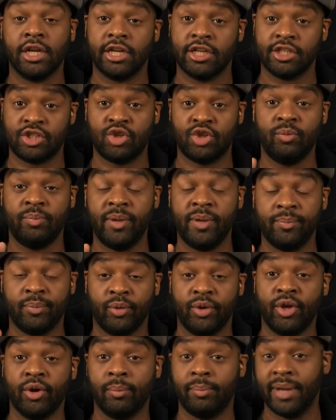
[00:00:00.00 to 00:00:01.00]
is 2
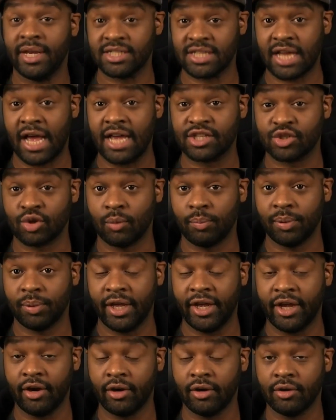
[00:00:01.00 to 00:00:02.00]
people: your best ISO
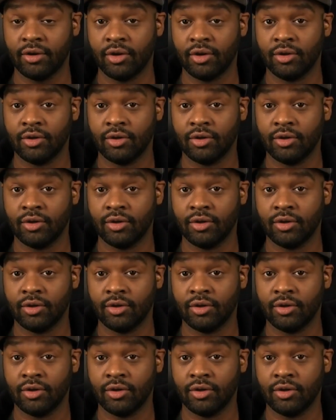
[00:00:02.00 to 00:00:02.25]
player